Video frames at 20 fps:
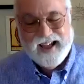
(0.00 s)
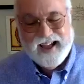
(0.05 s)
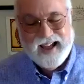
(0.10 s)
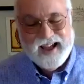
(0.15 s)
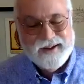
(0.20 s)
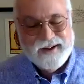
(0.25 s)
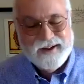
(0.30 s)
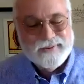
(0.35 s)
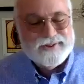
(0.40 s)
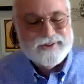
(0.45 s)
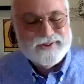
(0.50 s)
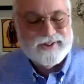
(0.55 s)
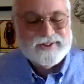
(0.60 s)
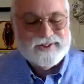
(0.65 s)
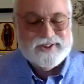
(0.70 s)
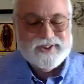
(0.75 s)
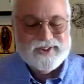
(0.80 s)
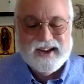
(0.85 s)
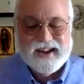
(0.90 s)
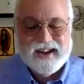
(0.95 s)
I was
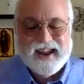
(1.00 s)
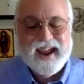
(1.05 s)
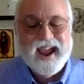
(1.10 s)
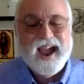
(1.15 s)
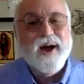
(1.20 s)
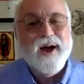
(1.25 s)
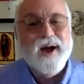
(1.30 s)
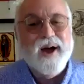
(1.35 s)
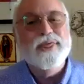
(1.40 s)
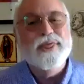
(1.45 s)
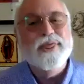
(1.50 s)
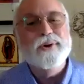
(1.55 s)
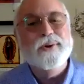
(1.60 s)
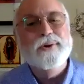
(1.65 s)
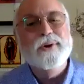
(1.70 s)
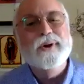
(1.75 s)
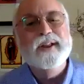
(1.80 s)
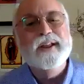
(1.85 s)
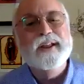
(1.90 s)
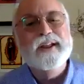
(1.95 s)
just thinking how
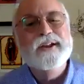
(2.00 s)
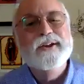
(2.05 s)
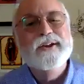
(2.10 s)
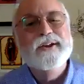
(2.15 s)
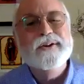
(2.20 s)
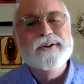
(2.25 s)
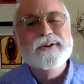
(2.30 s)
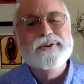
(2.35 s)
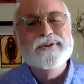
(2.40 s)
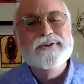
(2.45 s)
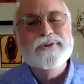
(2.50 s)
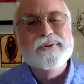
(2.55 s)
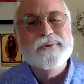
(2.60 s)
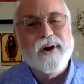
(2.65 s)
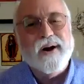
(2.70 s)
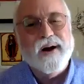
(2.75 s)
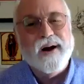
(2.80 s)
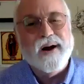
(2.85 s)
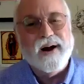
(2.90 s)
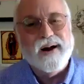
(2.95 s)
thoroughly good you
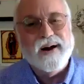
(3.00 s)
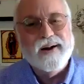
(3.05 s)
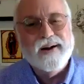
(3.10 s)
are.